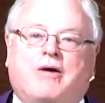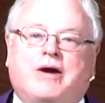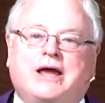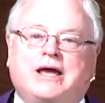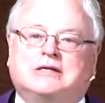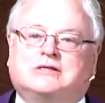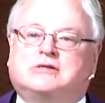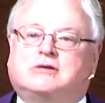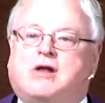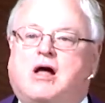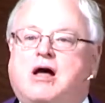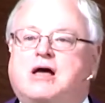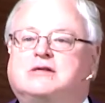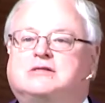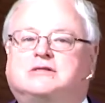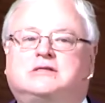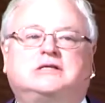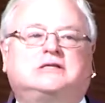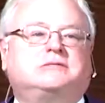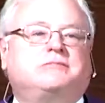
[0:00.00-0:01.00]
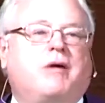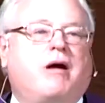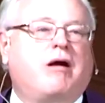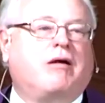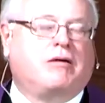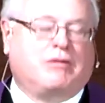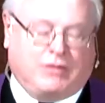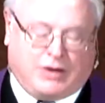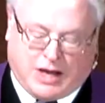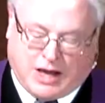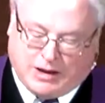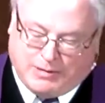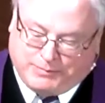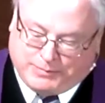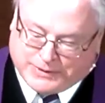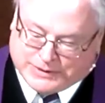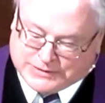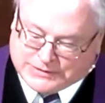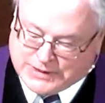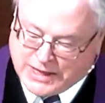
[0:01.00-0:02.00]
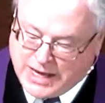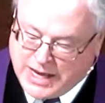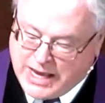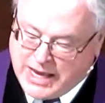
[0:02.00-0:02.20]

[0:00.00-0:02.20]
He's lost his moral compass.